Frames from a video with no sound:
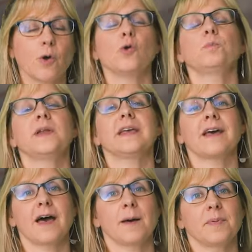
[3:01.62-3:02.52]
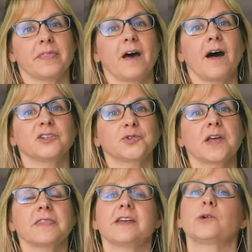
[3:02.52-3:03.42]
opening up the
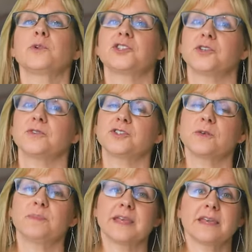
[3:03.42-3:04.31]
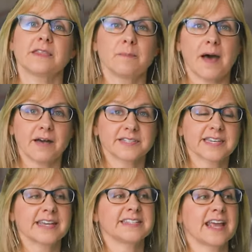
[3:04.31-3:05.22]
Altria Theater, which used to be the
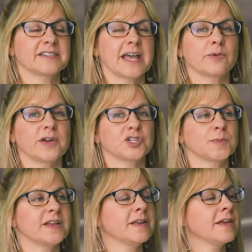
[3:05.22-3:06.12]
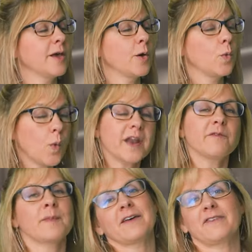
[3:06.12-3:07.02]
mosque in downtown Richmond. One
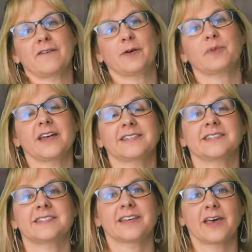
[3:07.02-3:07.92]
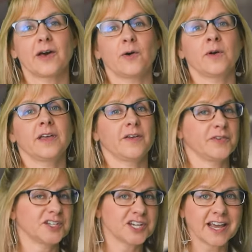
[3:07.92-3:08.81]
of my favorite places to go.
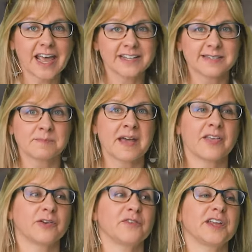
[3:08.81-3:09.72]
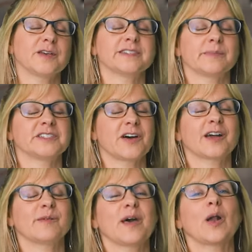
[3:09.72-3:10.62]
If you check out some of my other videos, I'll be
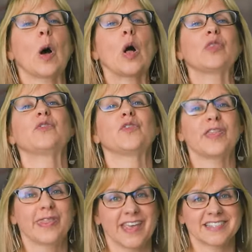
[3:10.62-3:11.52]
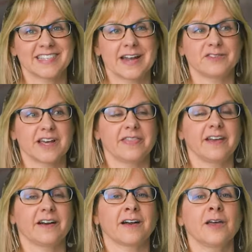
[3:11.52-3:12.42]
talking about all the fun things that I've done
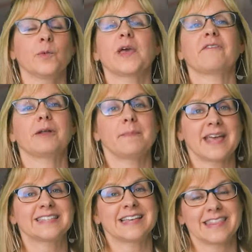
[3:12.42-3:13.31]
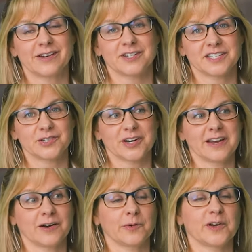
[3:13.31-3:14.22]
there. We have an amazing theater district
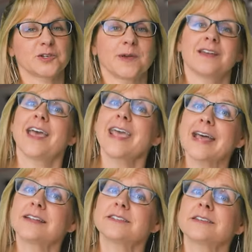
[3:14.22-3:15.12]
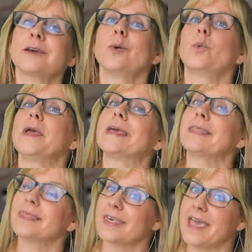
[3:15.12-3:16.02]
here in Richmond, and we
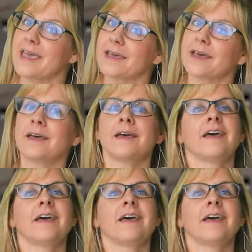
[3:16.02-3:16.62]
can thank